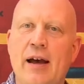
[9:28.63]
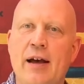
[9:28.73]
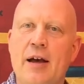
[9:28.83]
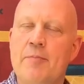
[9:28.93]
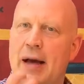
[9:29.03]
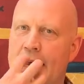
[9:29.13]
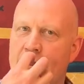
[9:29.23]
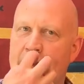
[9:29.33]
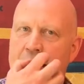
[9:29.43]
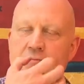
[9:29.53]
um,
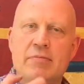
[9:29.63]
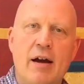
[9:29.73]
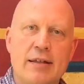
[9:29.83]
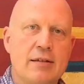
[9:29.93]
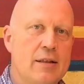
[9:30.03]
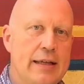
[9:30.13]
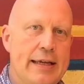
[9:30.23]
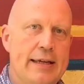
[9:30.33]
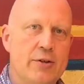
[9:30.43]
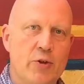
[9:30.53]
and then nice
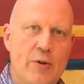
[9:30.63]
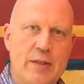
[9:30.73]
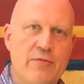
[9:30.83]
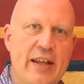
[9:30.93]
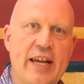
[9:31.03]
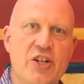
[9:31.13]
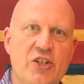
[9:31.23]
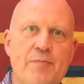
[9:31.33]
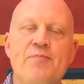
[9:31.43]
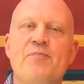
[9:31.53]
clean crisp finish.